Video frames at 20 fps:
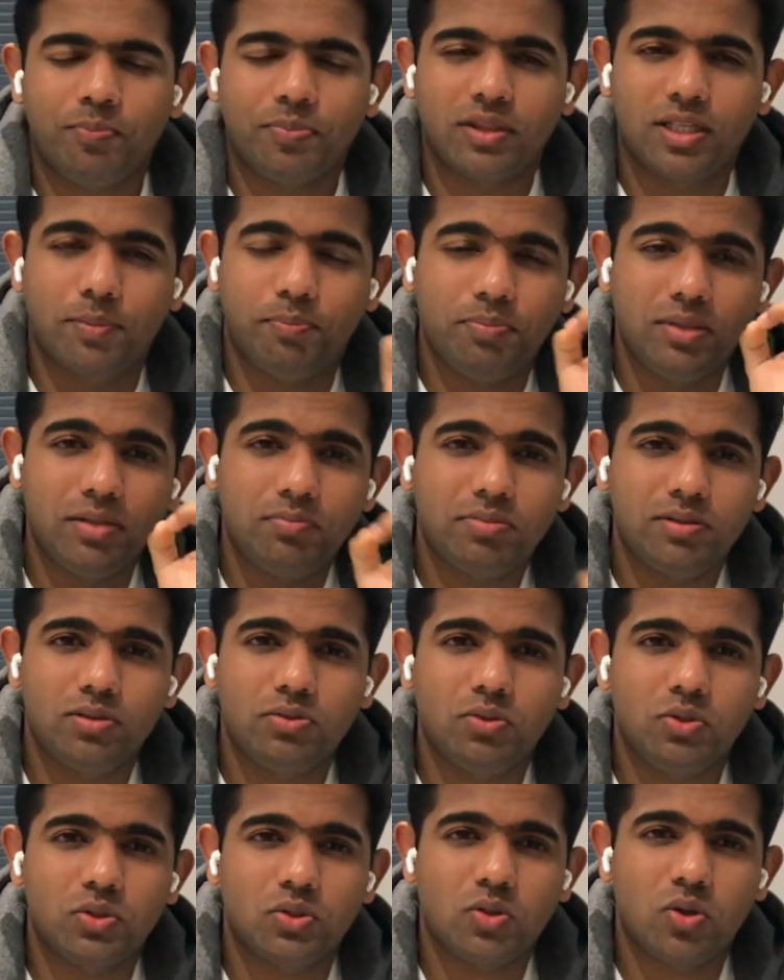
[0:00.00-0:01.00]
The people
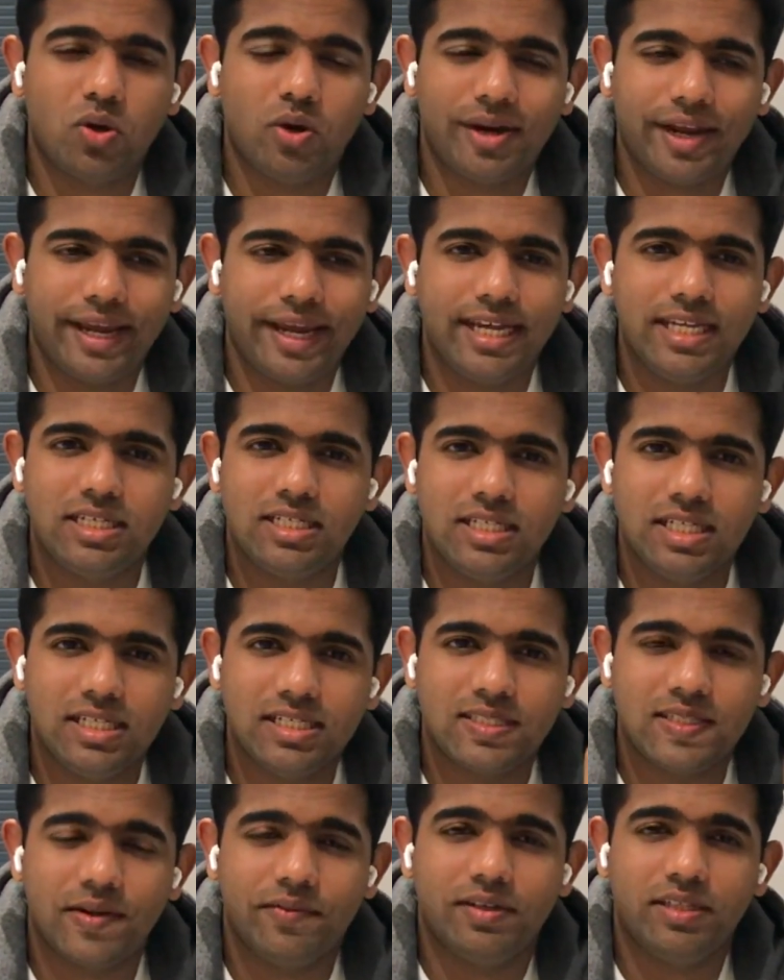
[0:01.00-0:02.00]
who score 80,
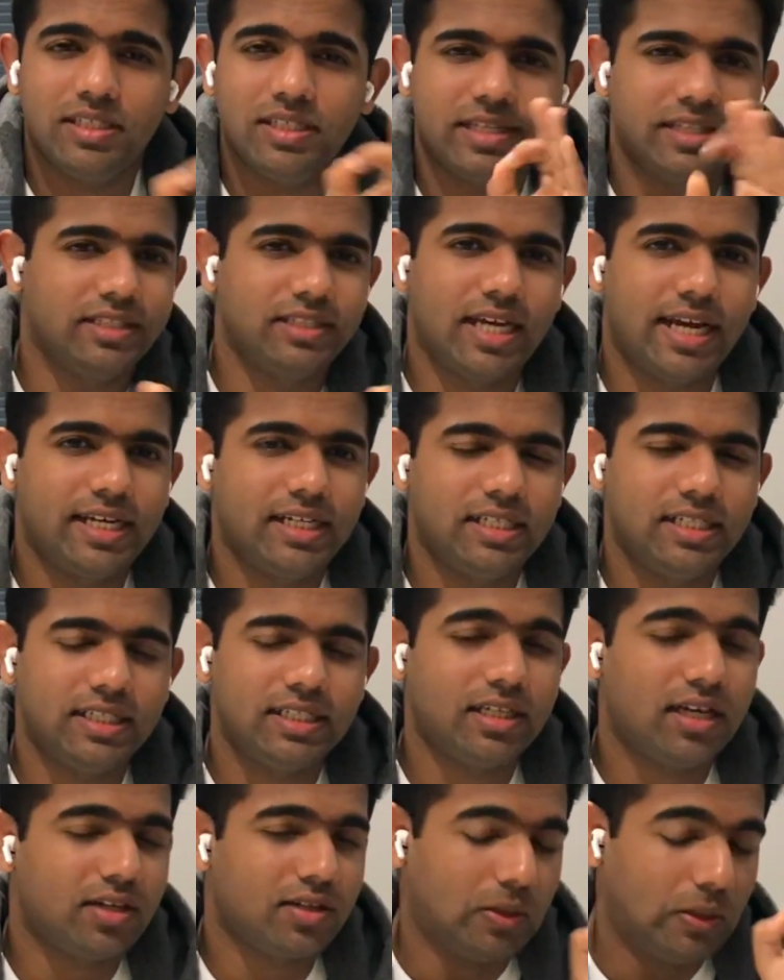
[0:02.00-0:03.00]
70 and
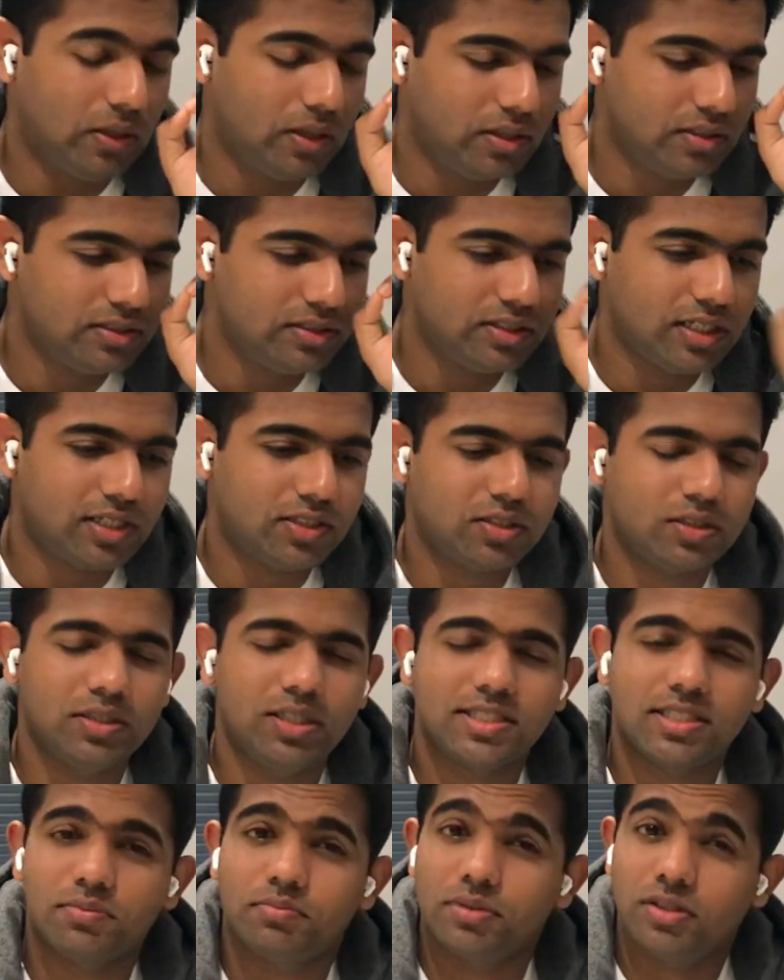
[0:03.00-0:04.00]
90 are all not
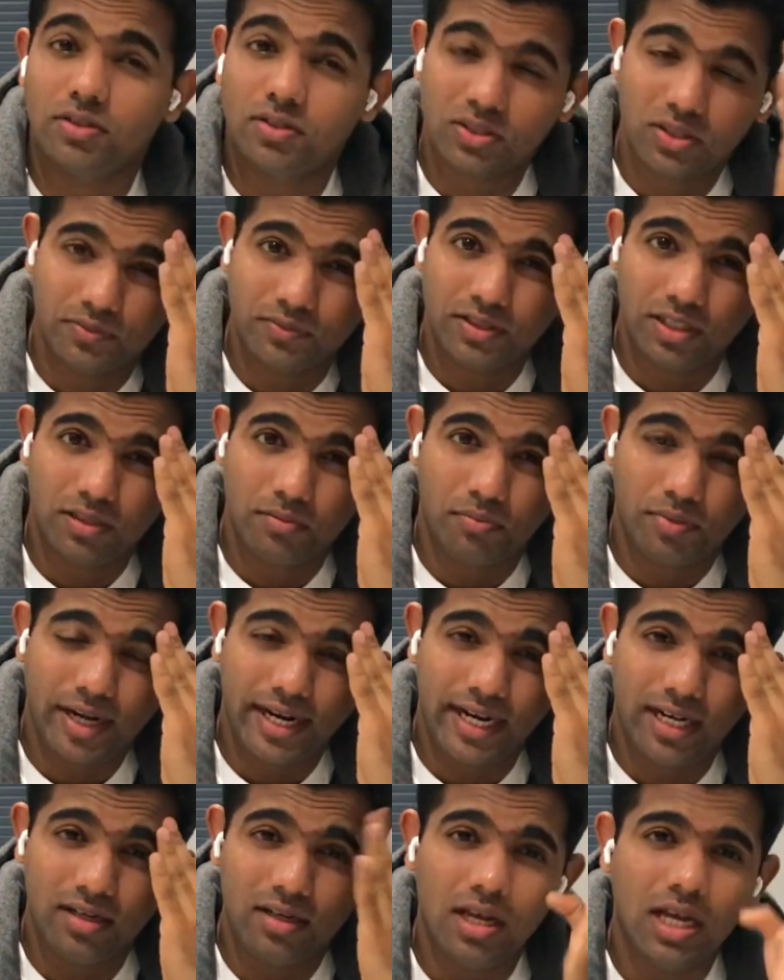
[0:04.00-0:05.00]
just because of their
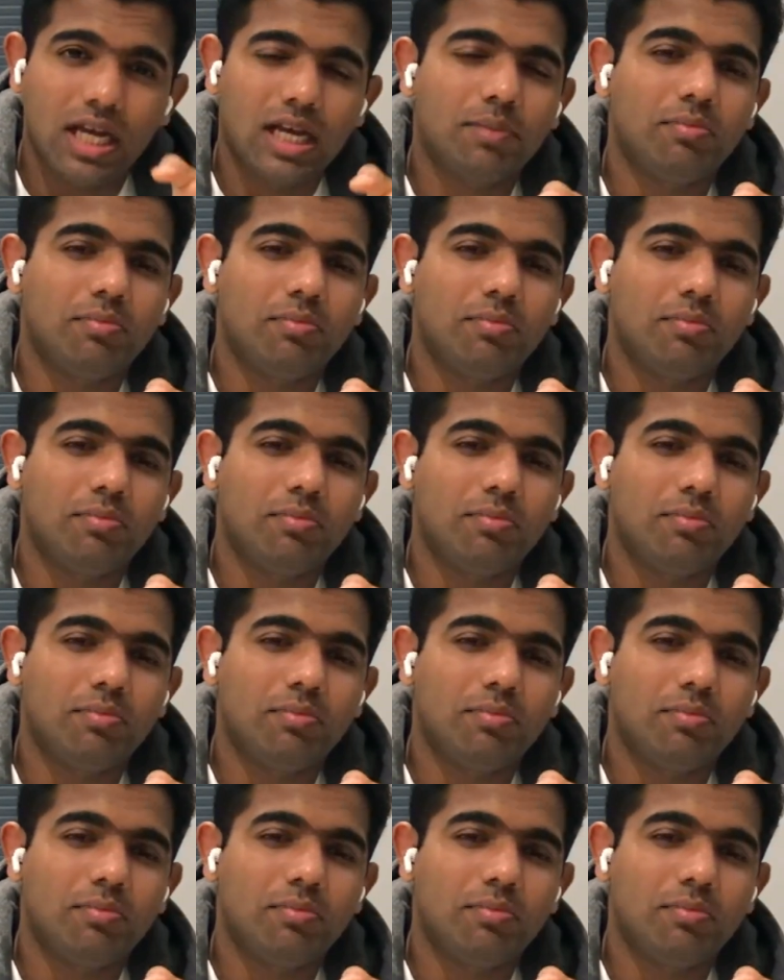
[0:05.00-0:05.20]
brain,